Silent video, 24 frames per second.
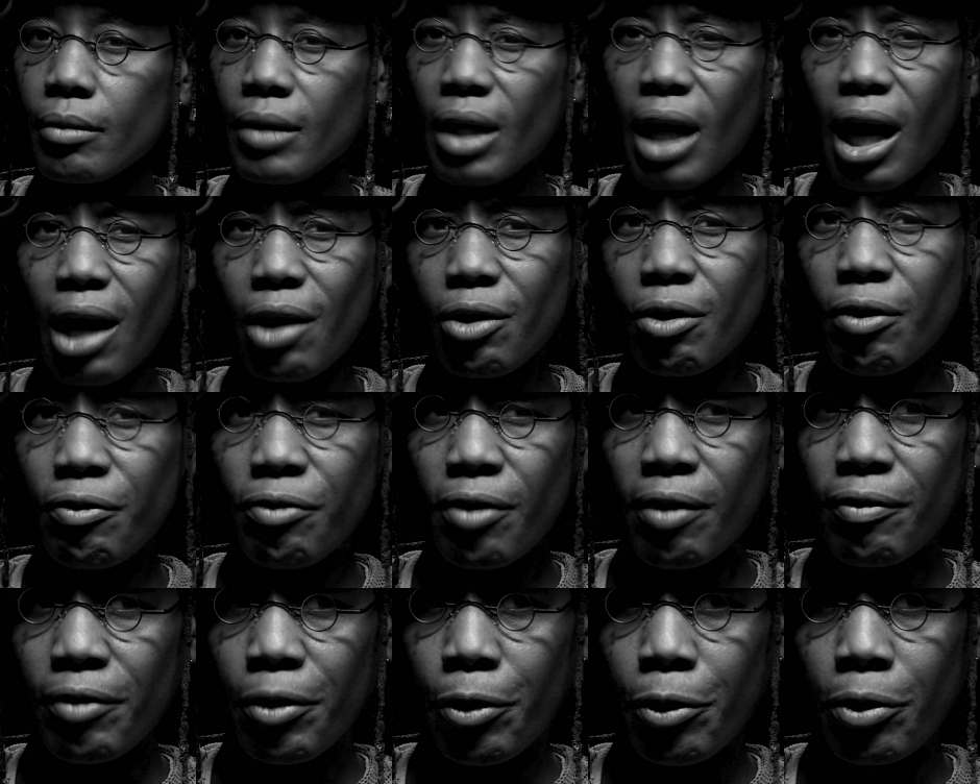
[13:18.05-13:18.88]
I don't know if
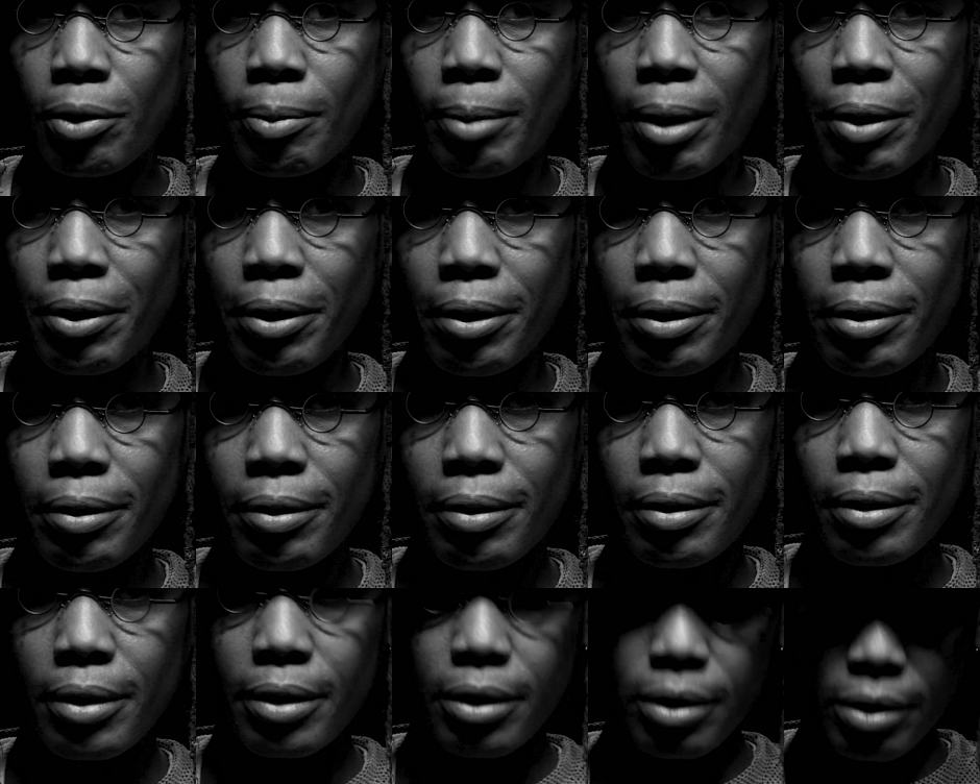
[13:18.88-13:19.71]
you ever heard about her.
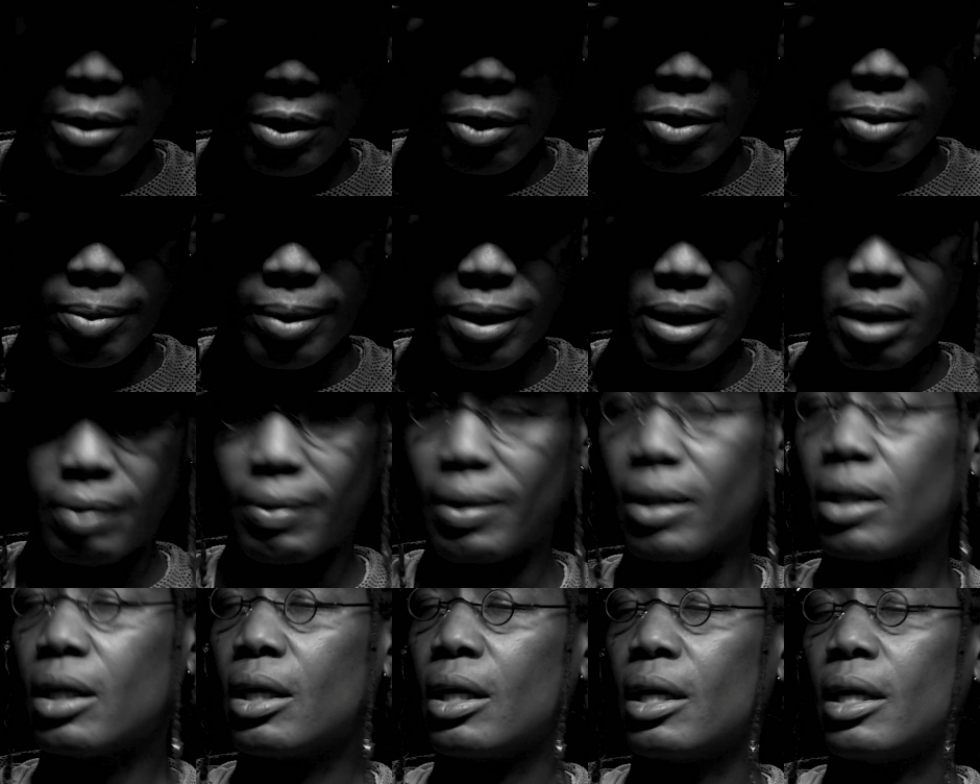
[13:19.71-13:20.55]
You heard about
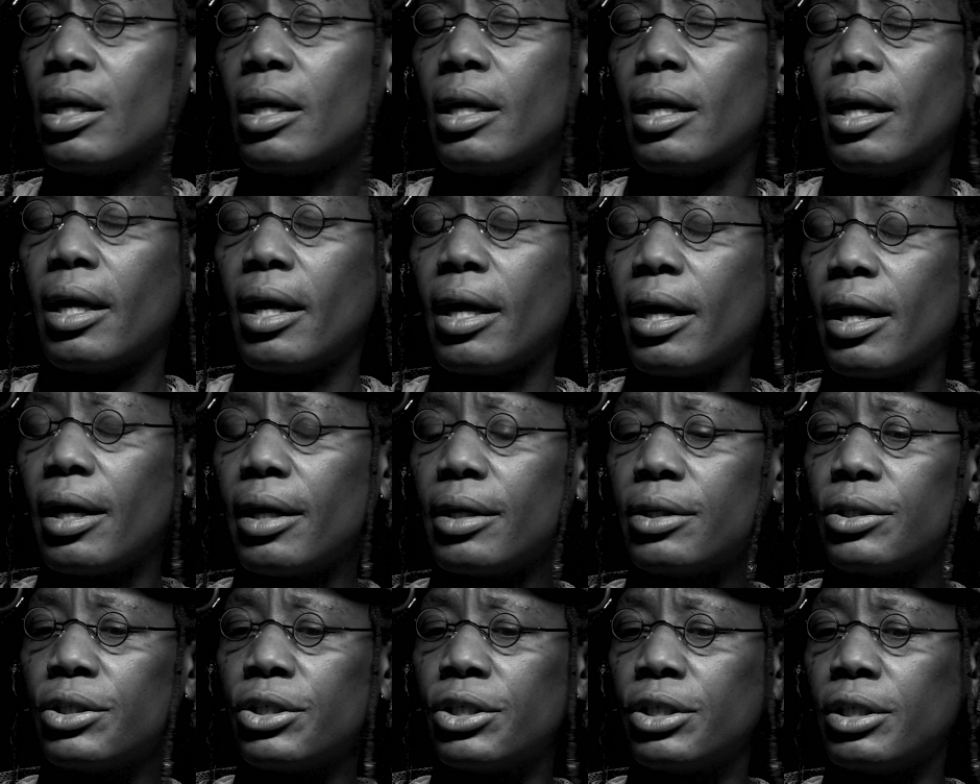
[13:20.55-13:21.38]
Henrietta?
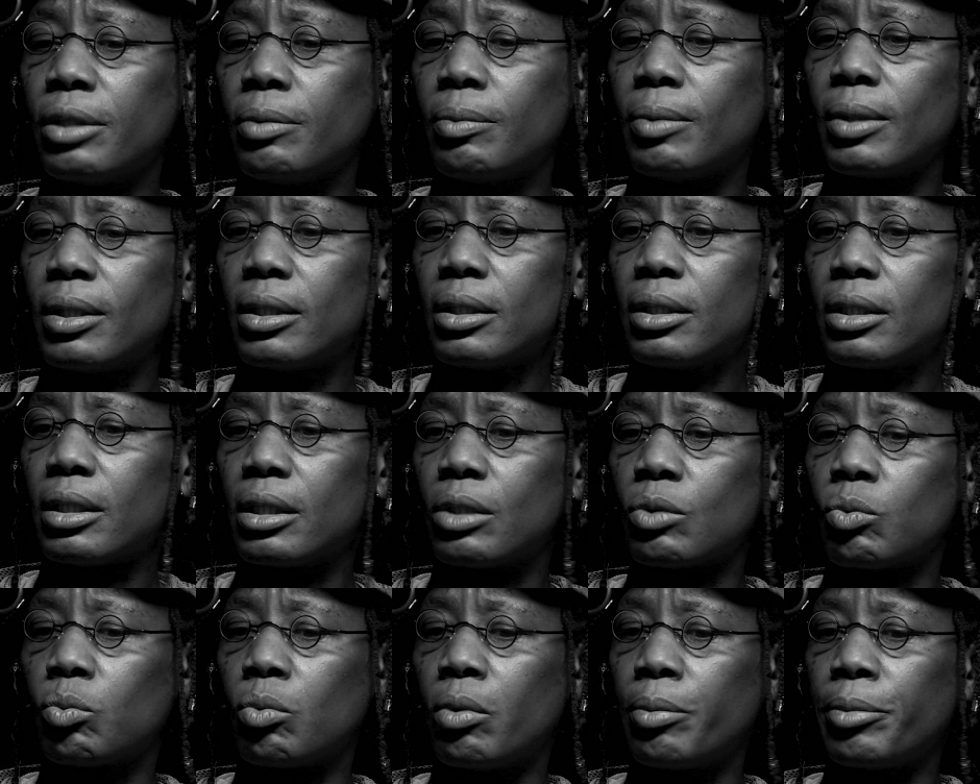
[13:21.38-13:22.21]
And she was
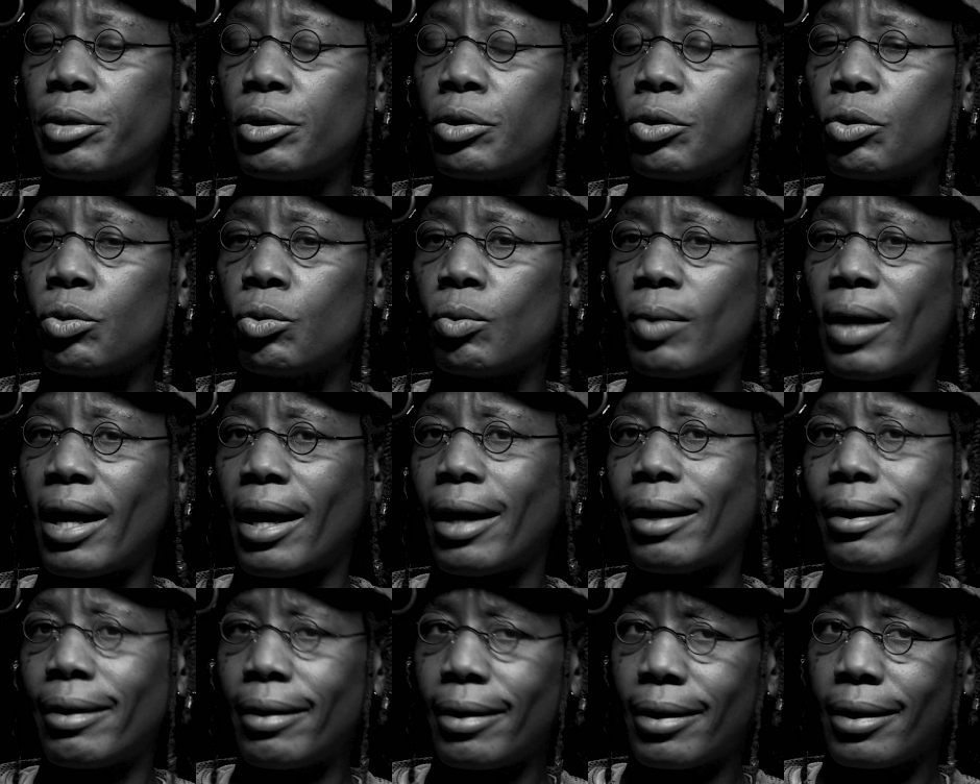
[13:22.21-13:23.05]
this woman who
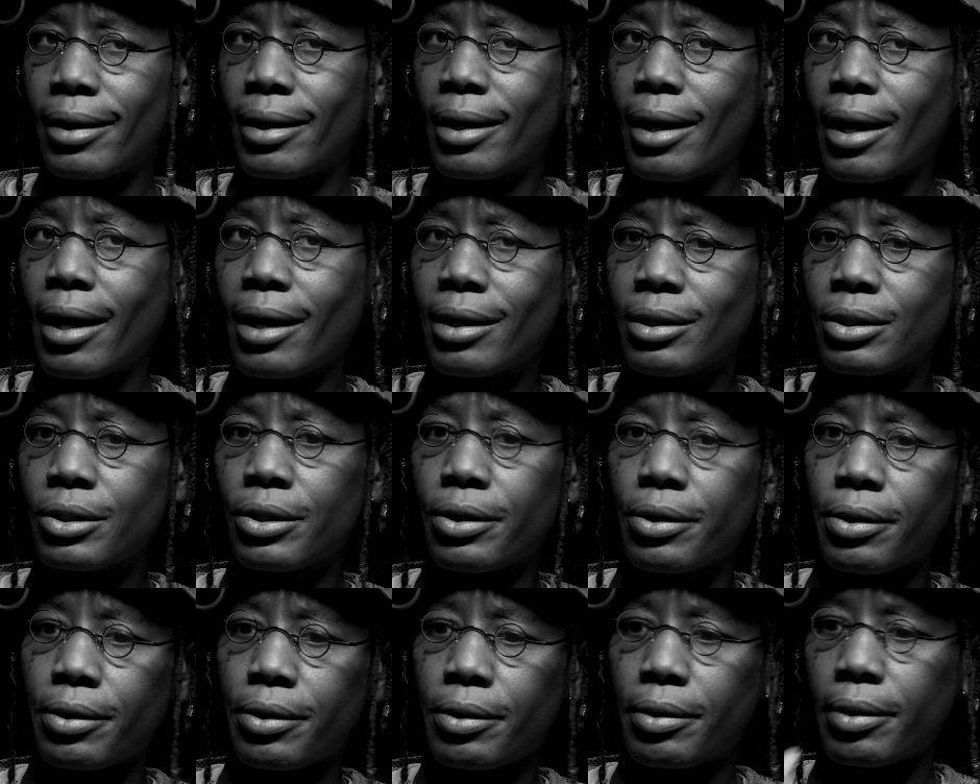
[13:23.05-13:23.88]
had
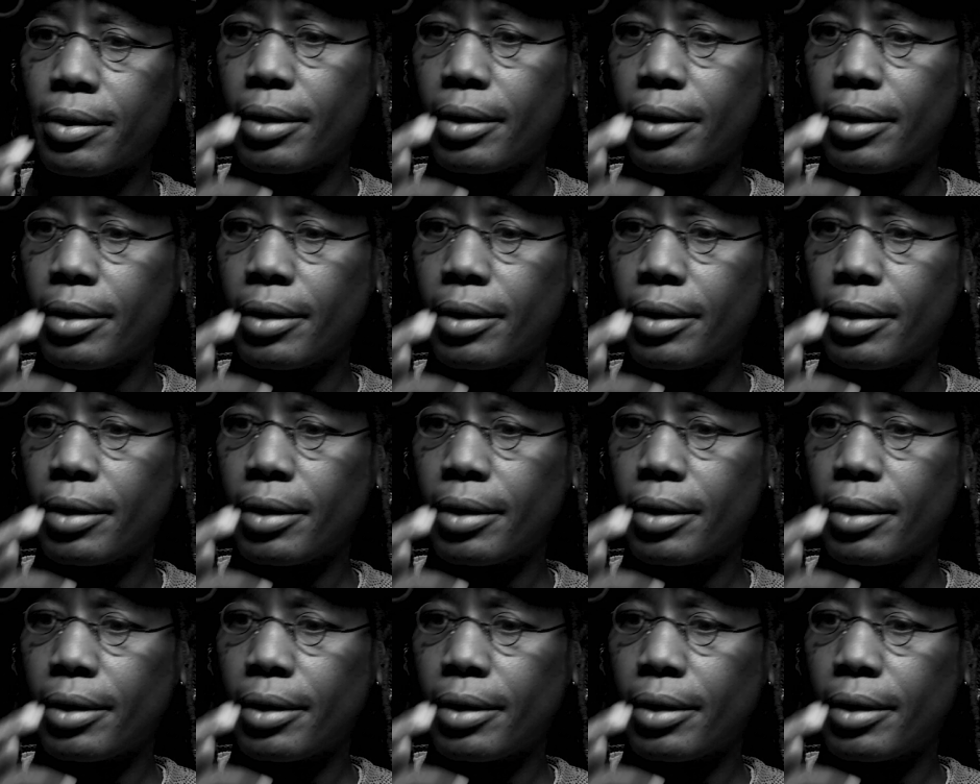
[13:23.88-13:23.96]
cancer,